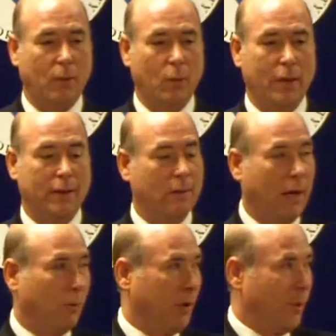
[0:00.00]
when I
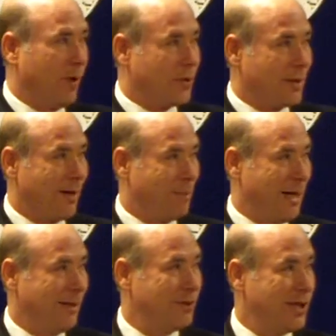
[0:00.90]
really was a young
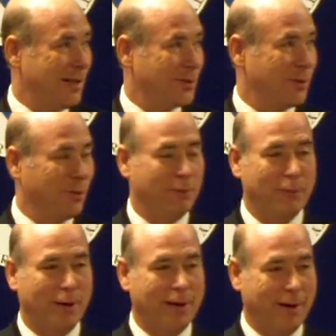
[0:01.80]
man, Chancellor, with
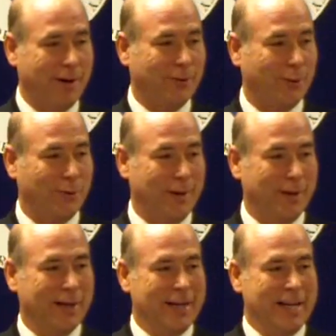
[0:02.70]
full head of hair, a little thinner,